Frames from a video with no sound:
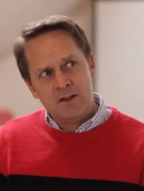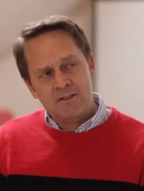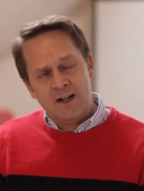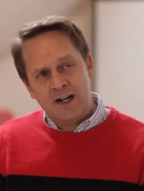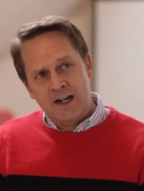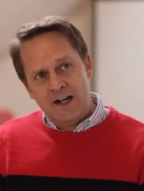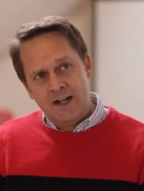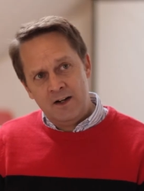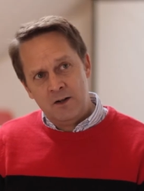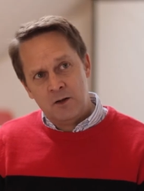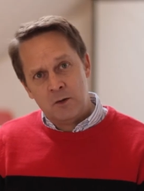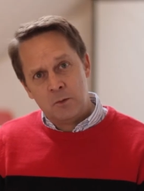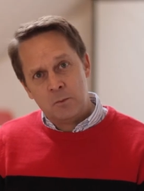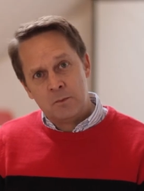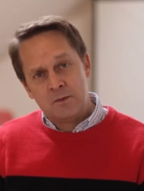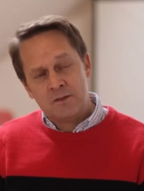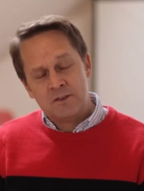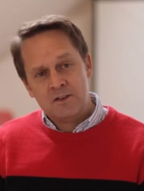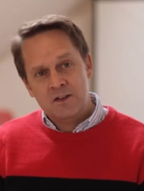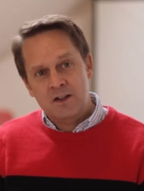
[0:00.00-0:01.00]
of
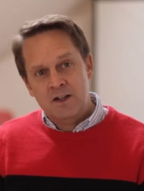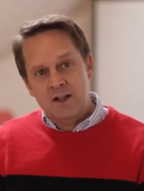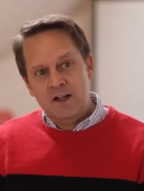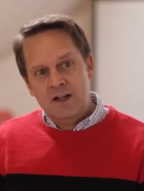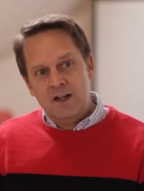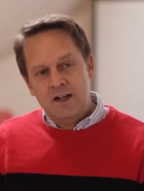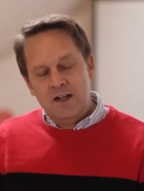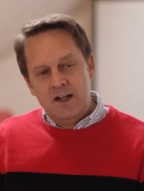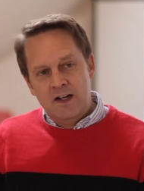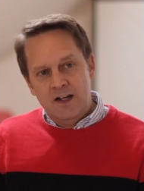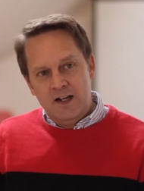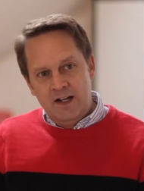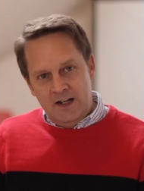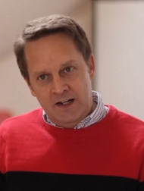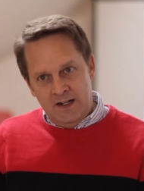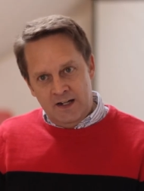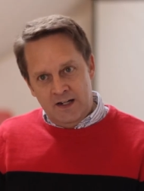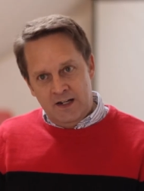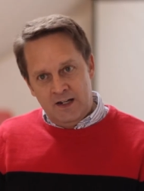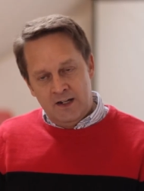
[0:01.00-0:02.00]
items,
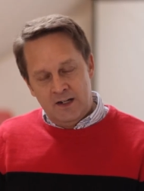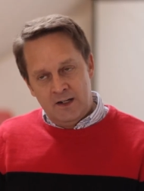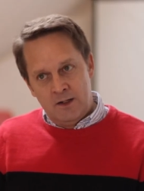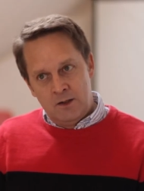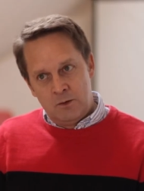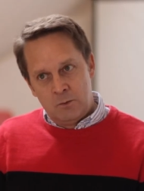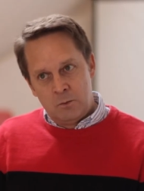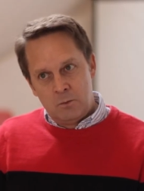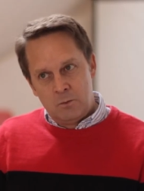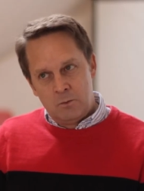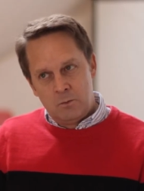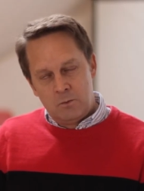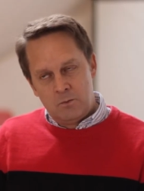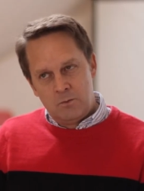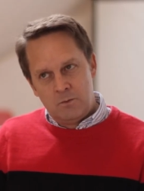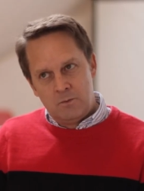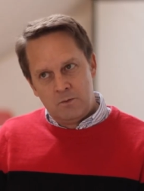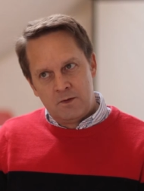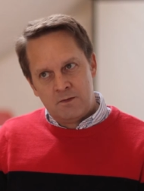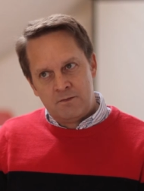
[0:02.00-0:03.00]
and
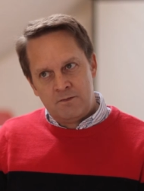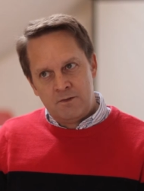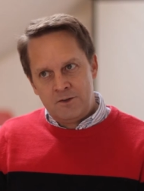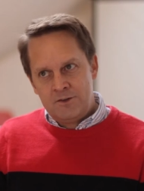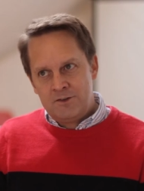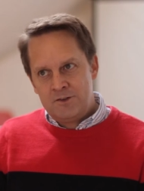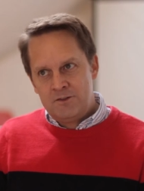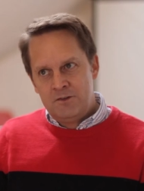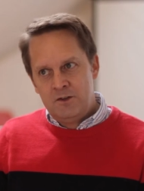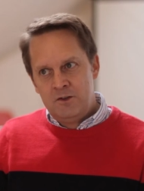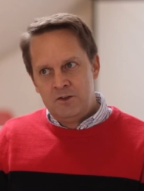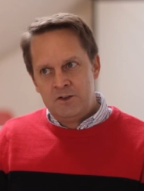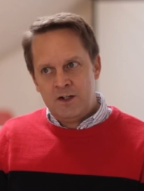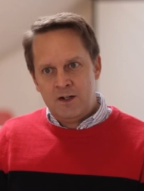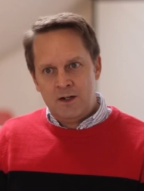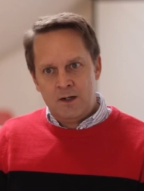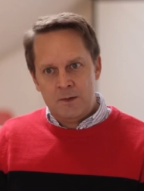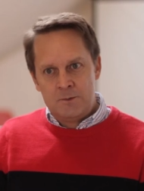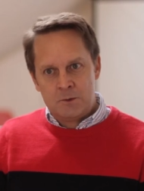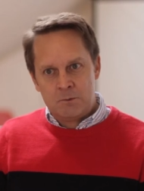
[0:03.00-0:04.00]
the first few
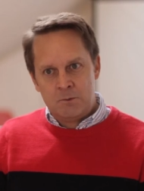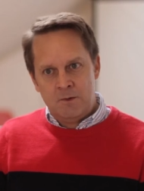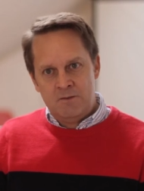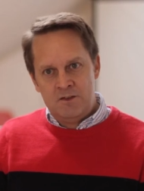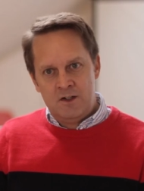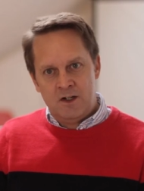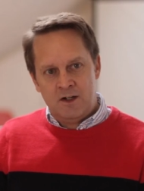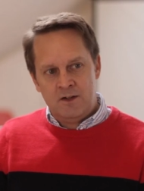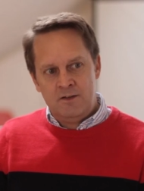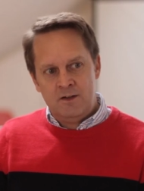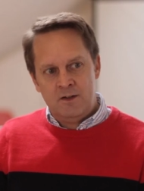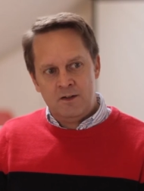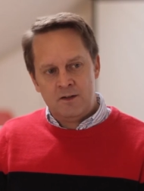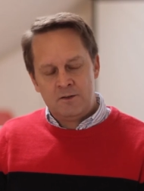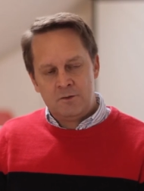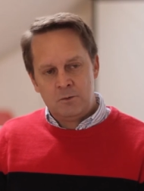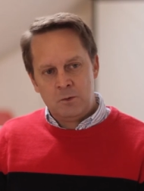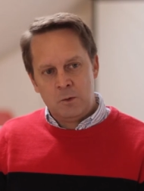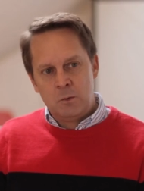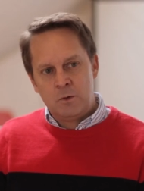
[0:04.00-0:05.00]
times that we've done
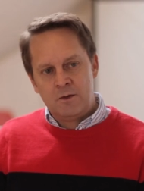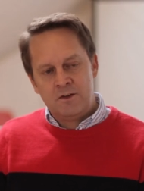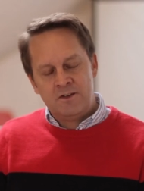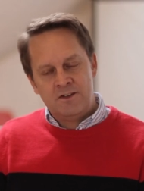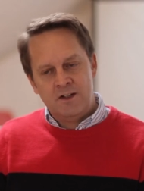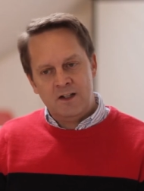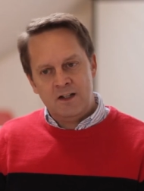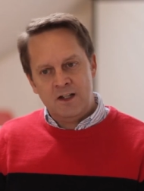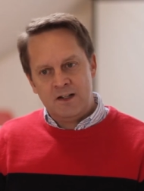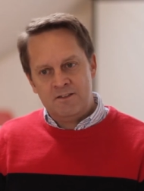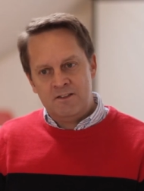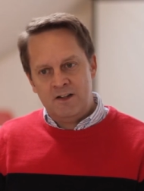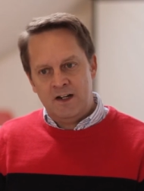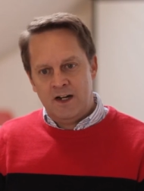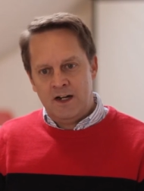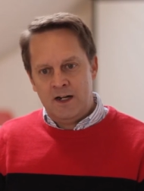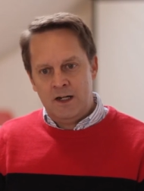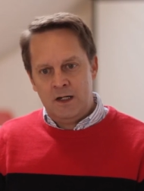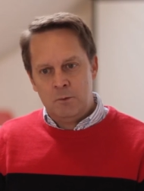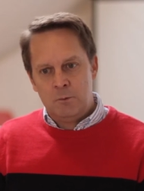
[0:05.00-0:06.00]
this, we would sell out an
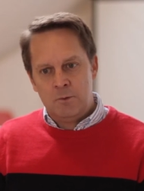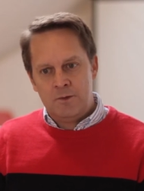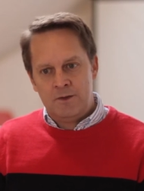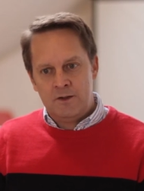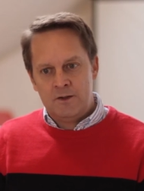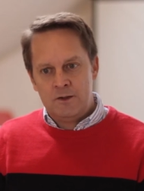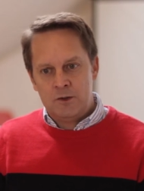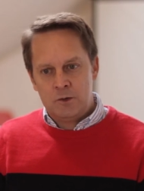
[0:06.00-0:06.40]
item within